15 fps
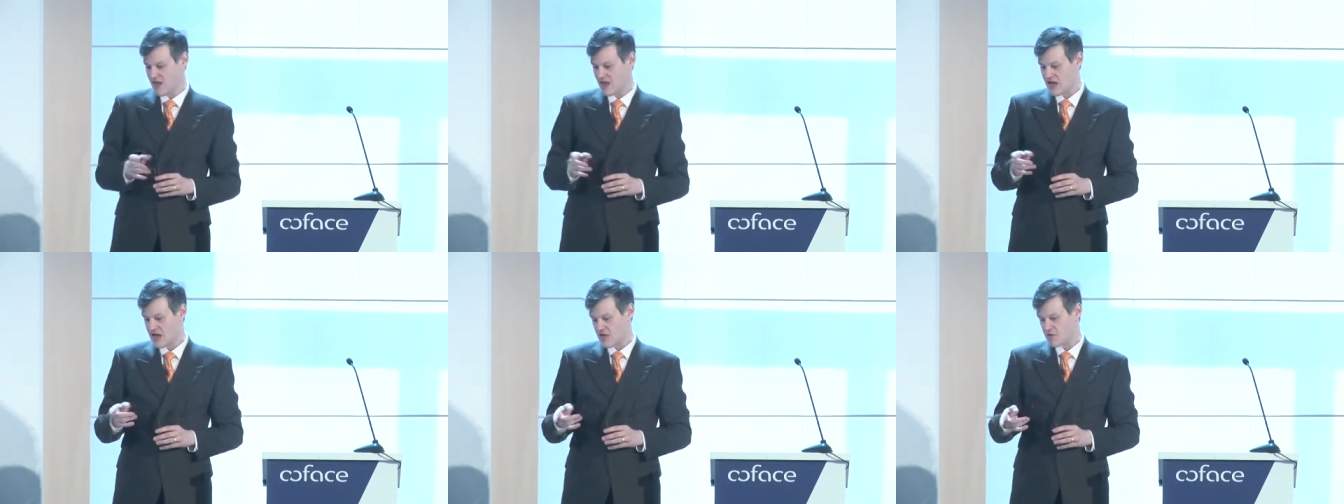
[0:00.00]

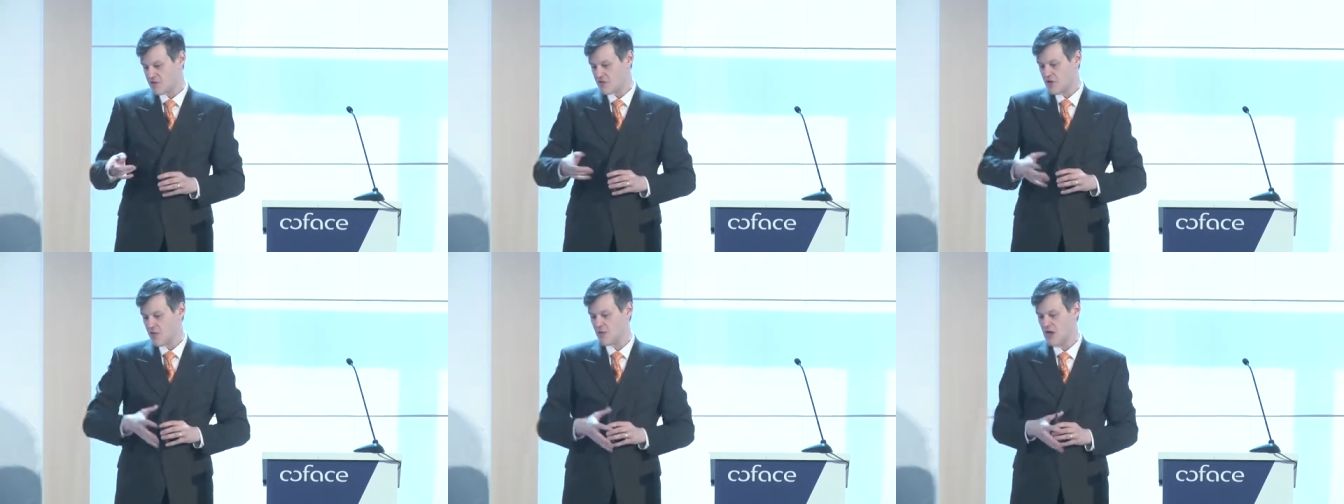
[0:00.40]
Uh,
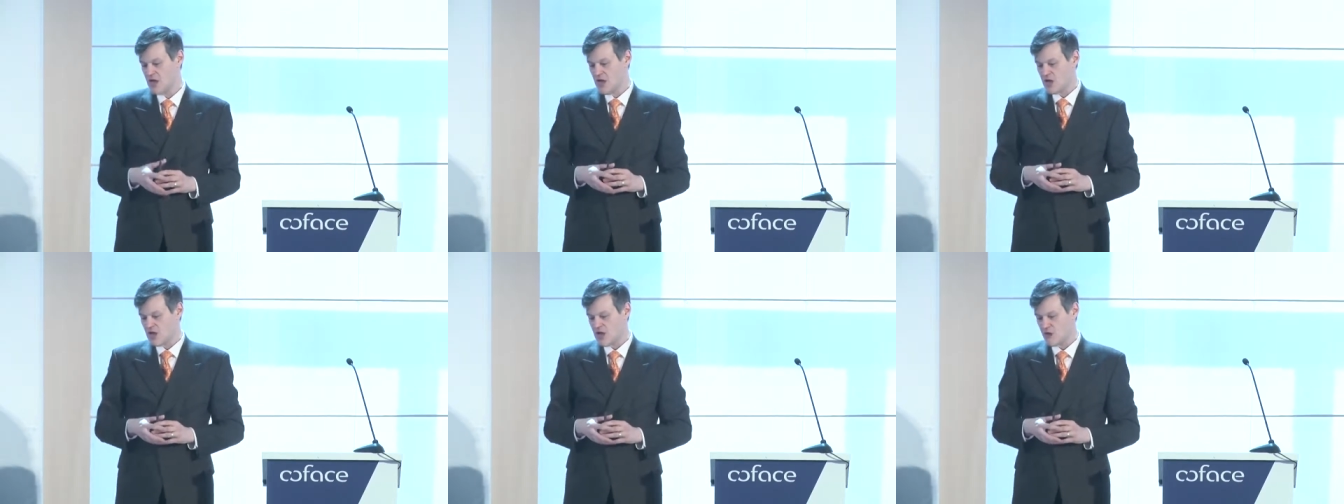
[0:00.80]
so
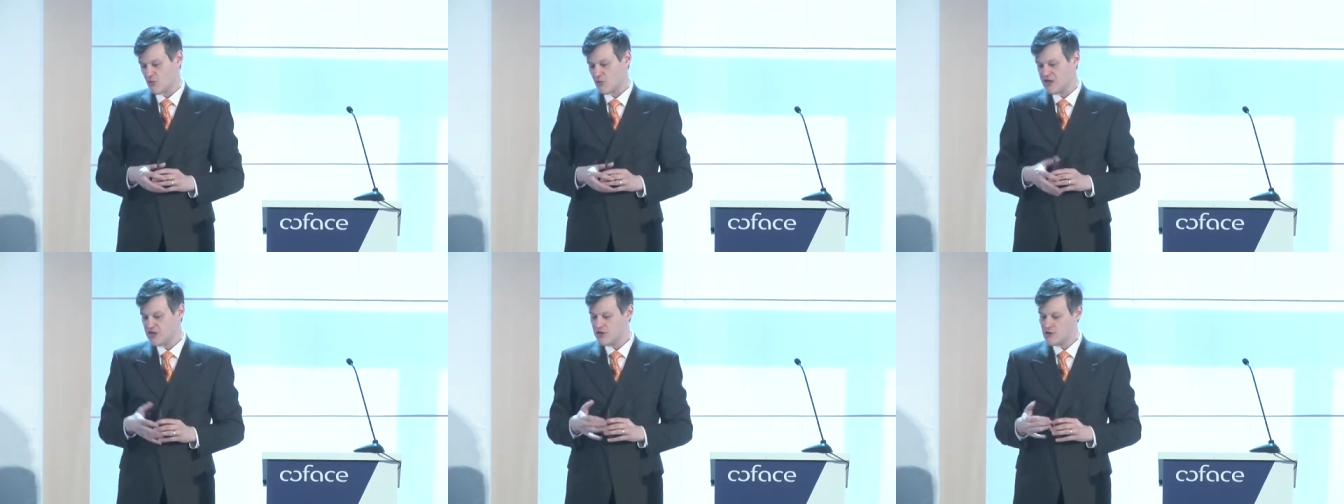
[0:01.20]
uh,
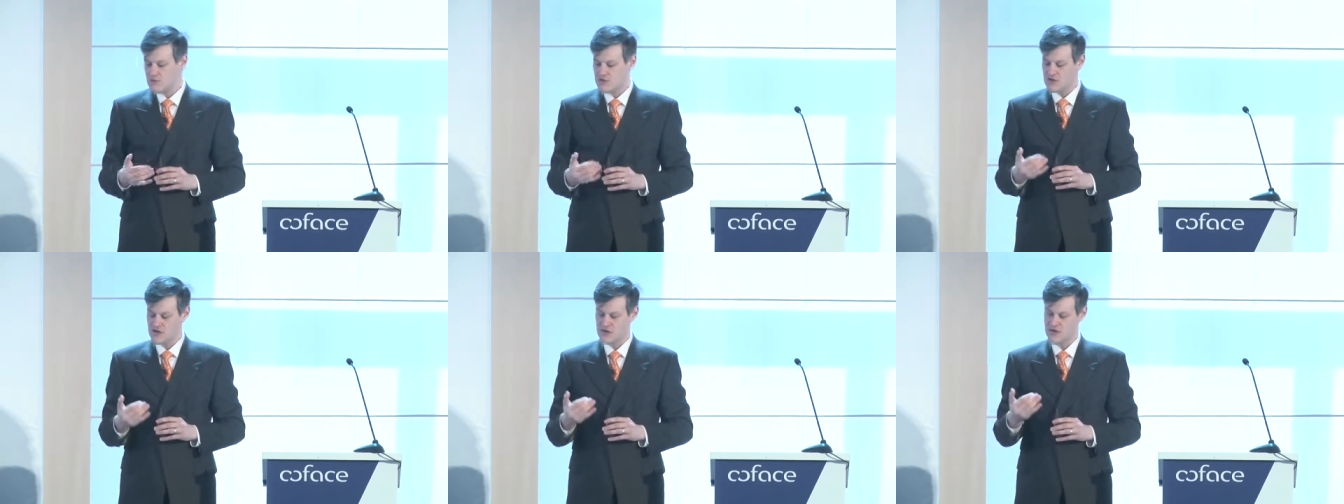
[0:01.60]
we
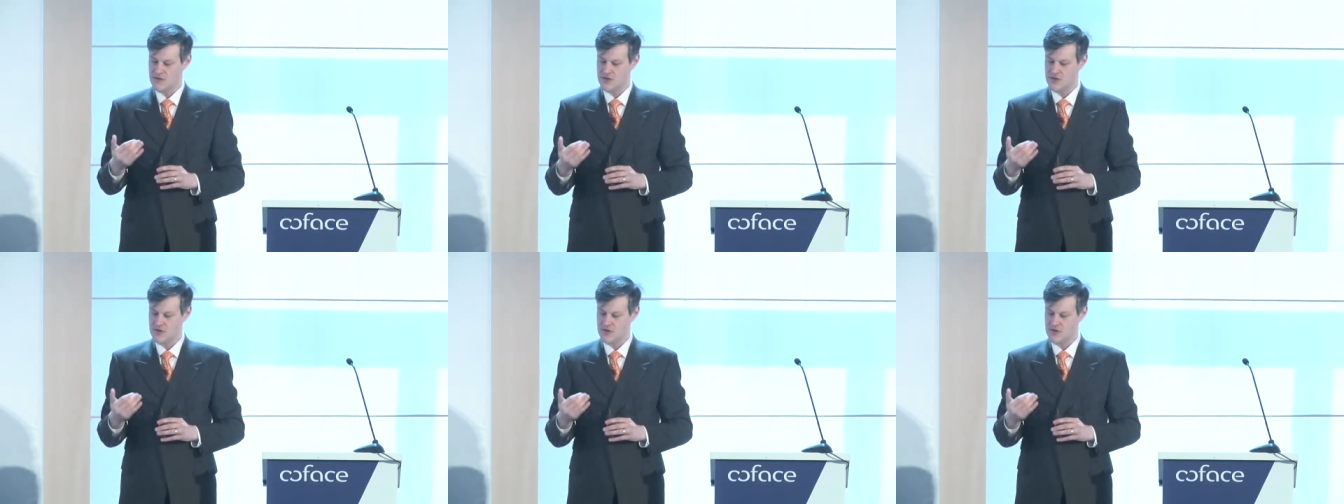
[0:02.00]
use